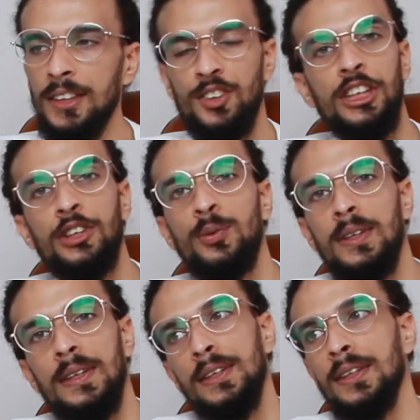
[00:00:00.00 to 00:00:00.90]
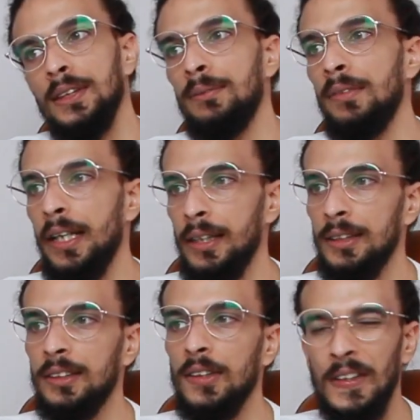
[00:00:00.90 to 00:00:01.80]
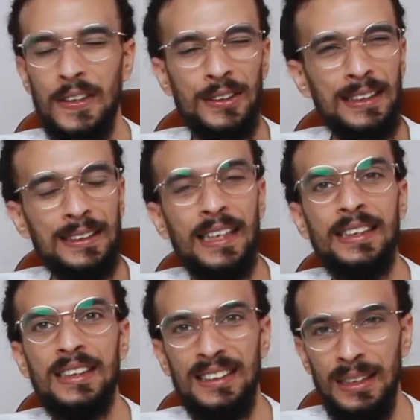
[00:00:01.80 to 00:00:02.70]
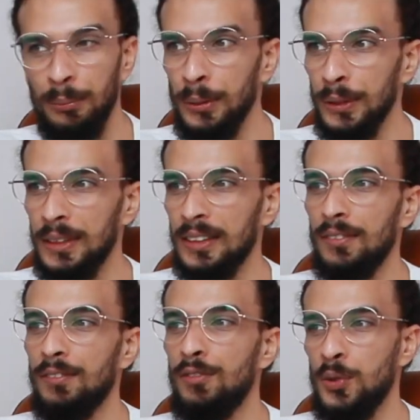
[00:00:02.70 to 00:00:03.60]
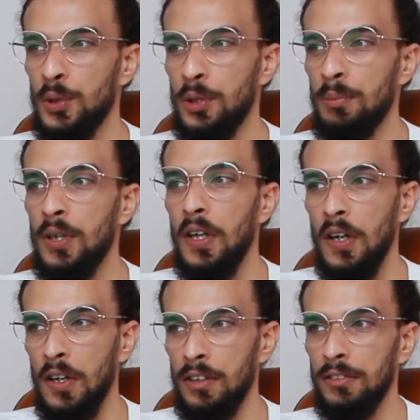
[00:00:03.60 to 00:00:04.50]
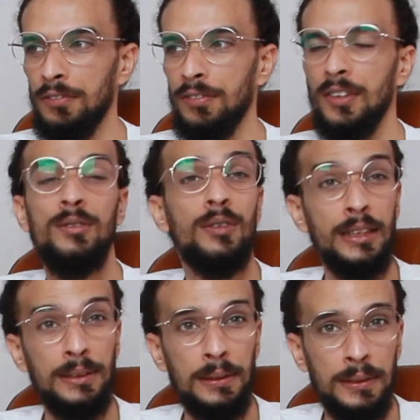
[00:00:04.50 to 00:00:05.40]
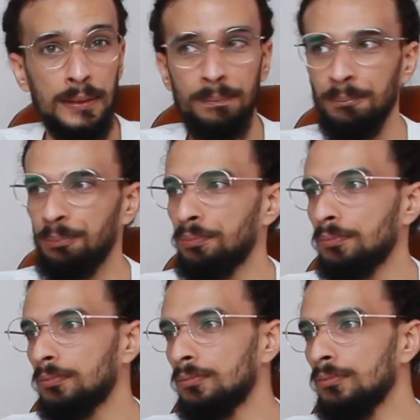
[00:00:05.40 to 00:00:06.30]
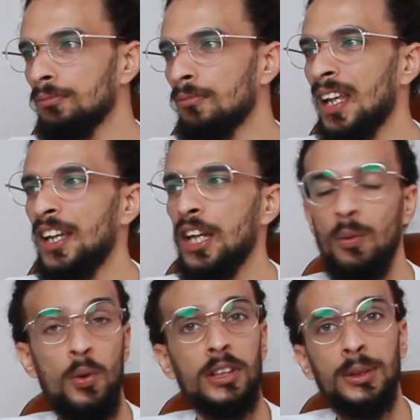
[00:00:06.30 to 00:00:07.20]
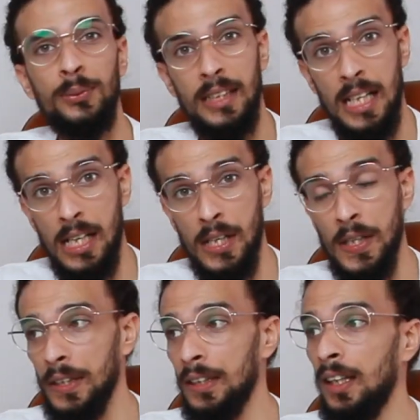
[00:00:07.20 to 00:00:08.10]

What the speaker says: structural racism is the hardest and the deepest form of racism. It works without